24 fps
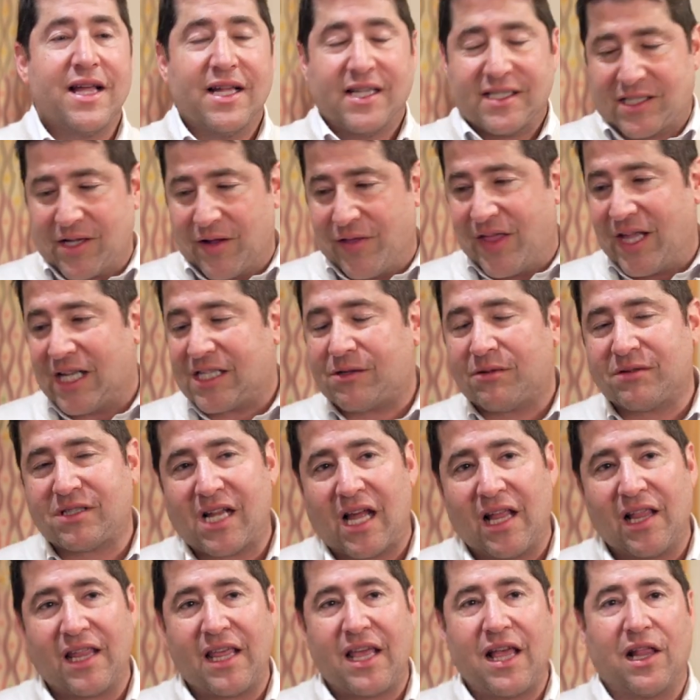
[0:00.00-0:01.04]
So this was
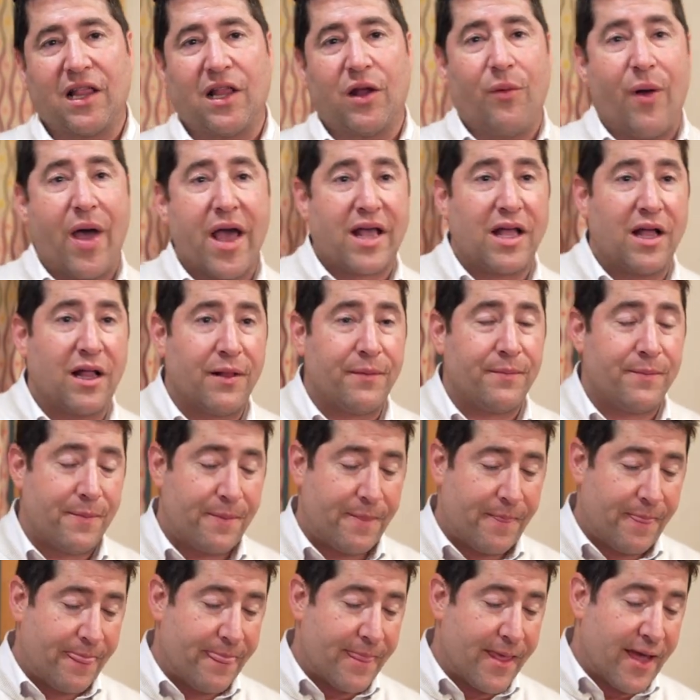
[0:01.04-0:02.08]
Aliyah Laregal.
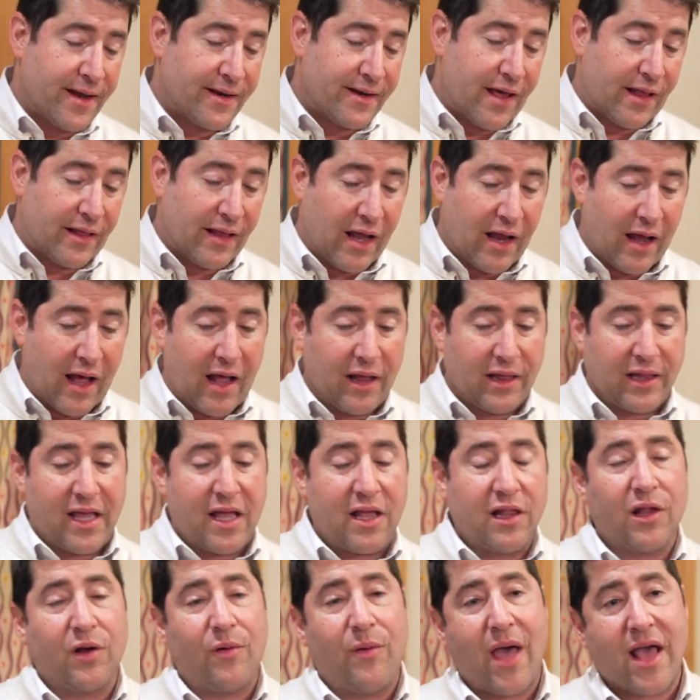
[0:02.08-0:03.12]
Now
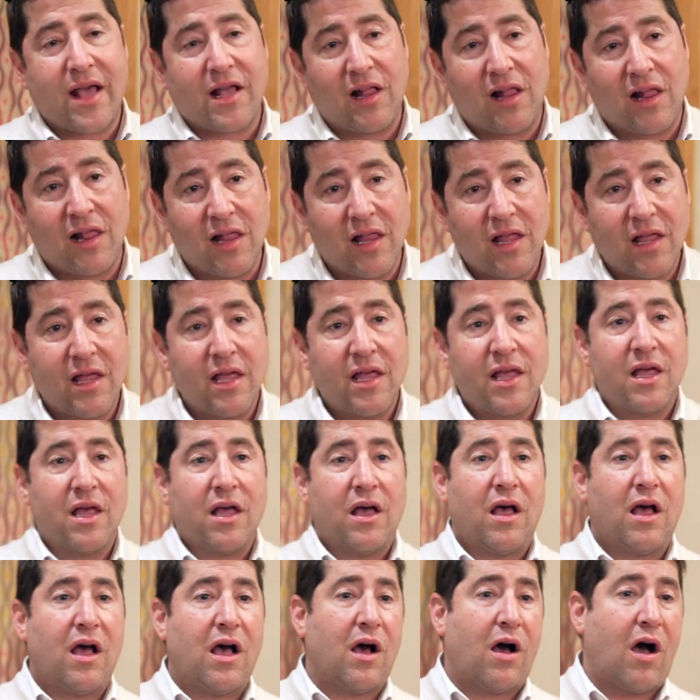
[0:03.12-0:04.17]
Aliyah Laregal
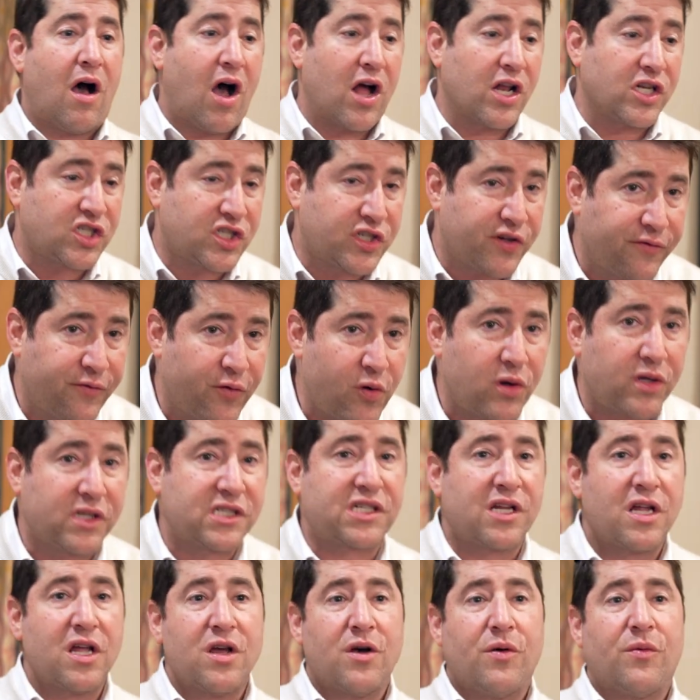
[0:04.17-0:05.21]
on
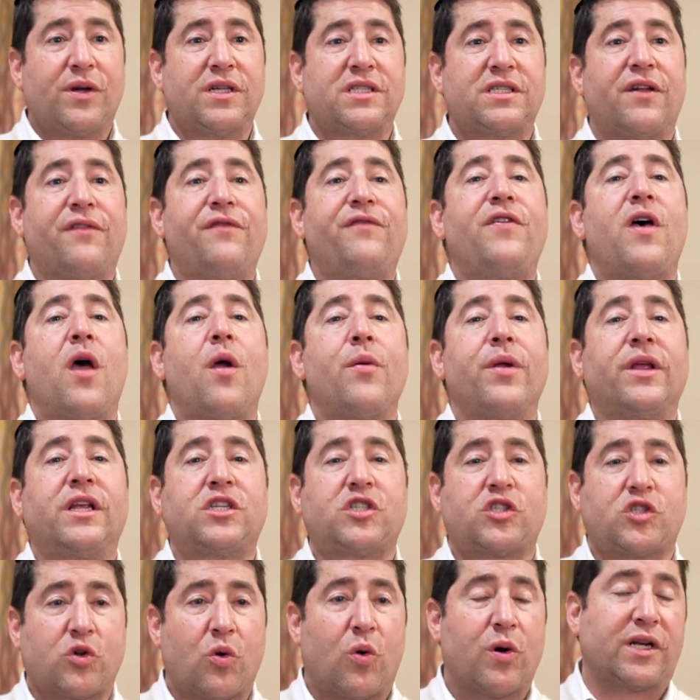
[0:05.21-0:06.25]
Shavuos was a very
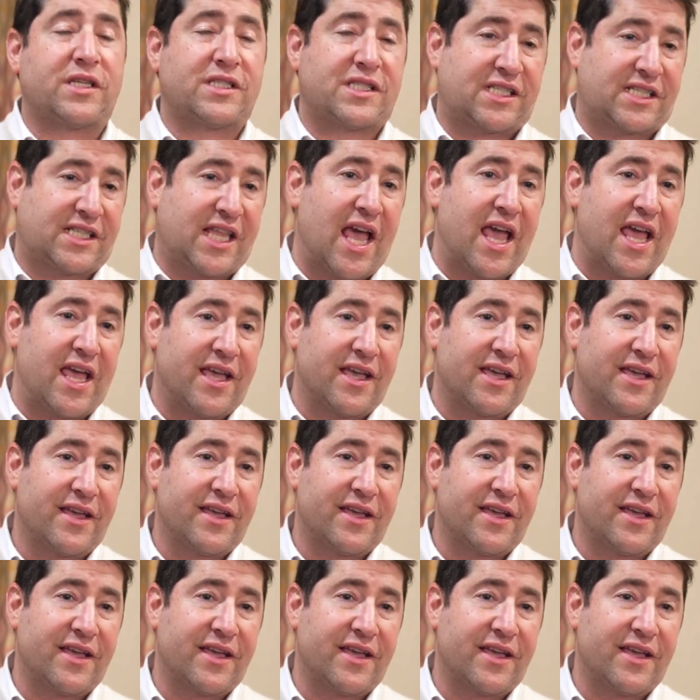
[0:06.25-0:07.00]
short stay.